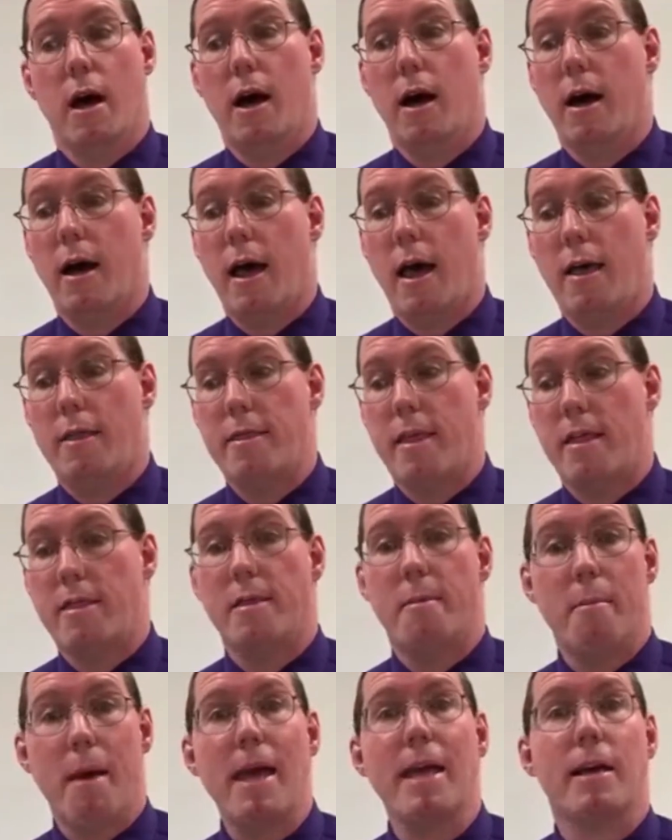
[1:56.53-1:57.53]
and then
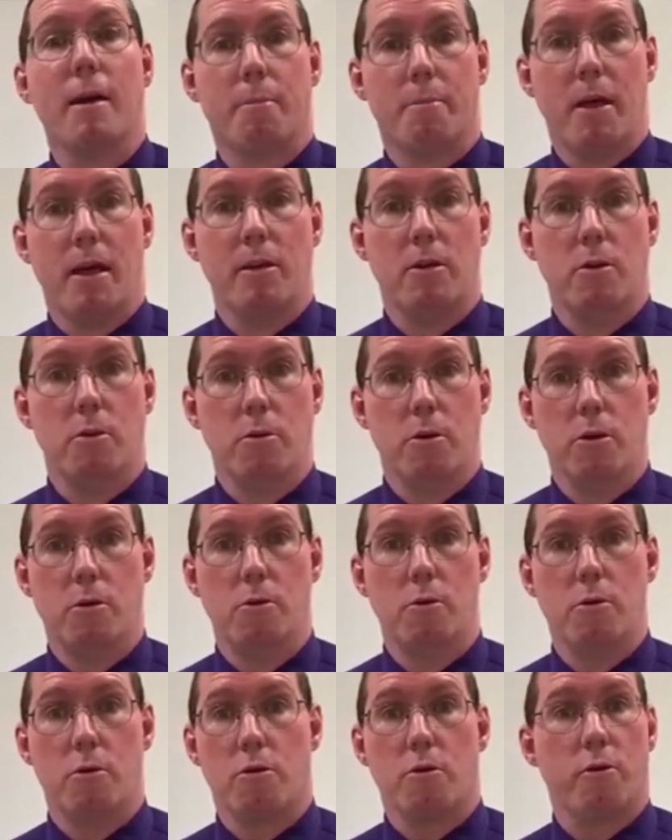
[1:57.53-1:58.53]
the makeup that you
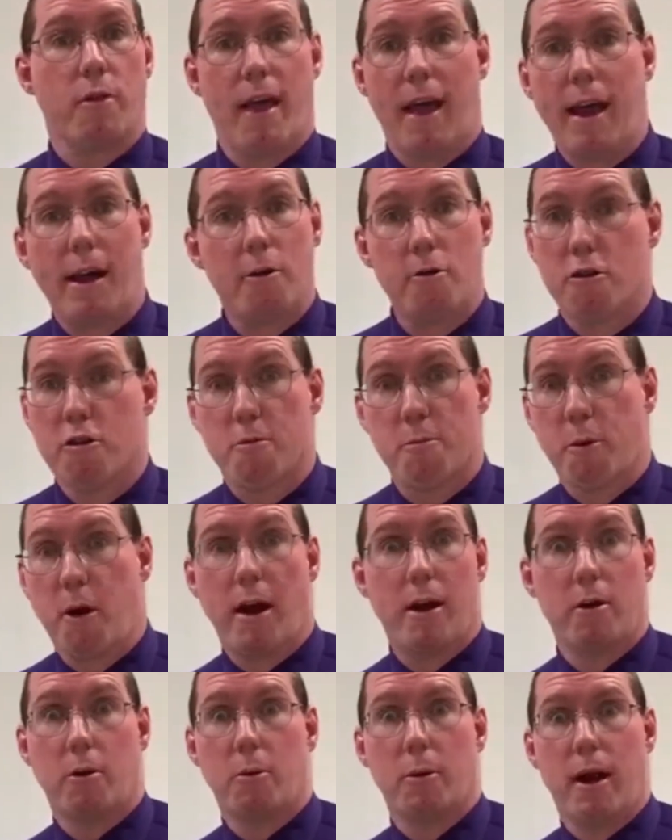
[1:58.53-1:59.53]
used, or the
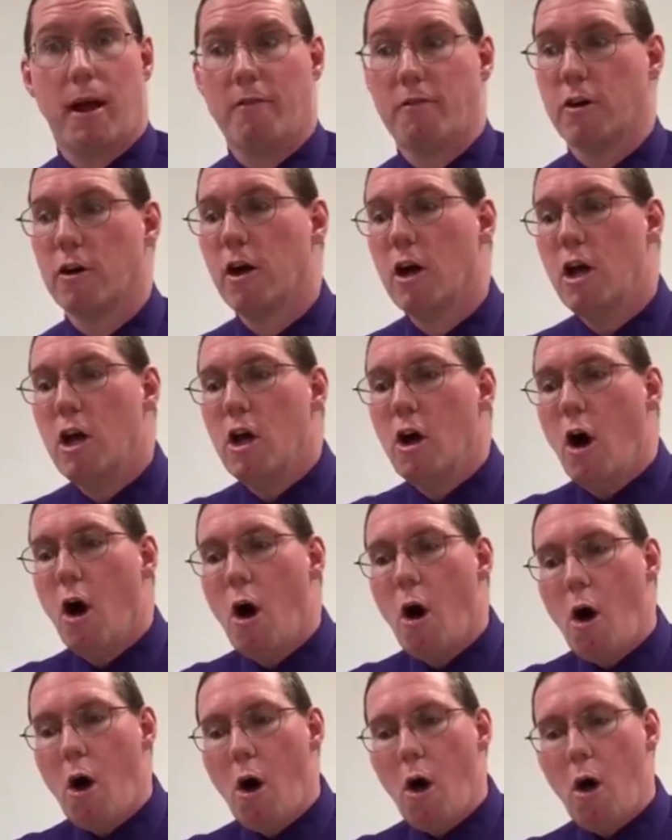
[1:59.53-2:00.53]
hairspray or whatever.
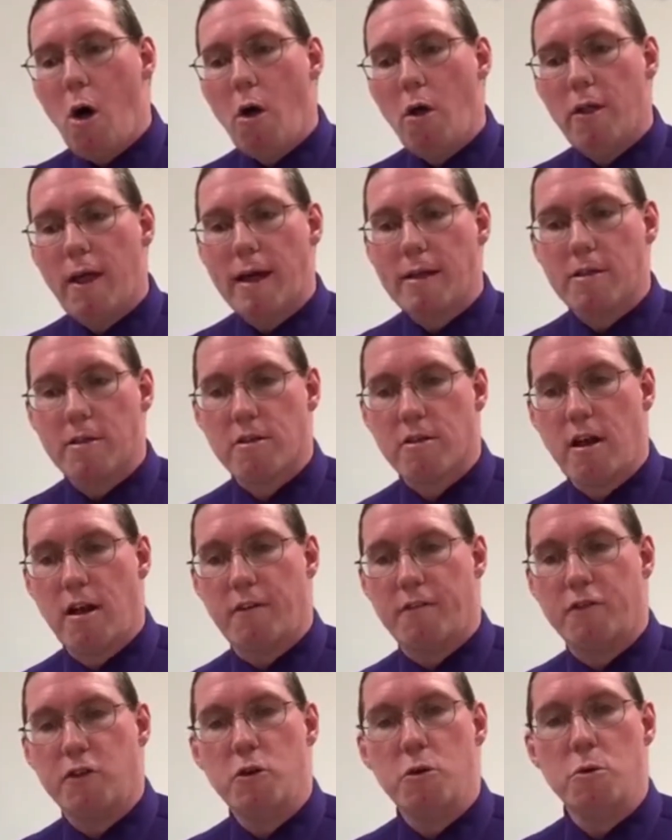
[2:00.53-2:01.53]
All that
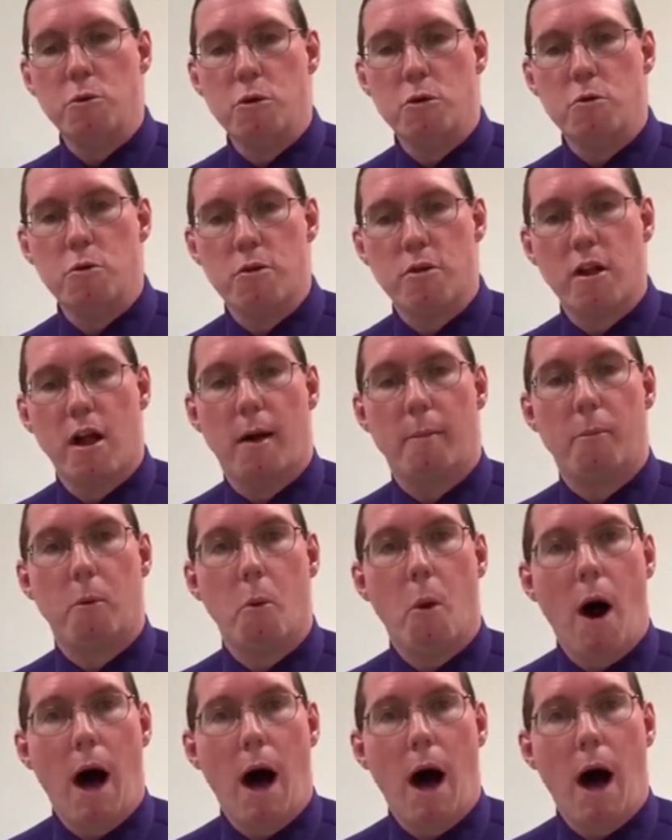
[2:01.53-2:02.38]
stuff you used up.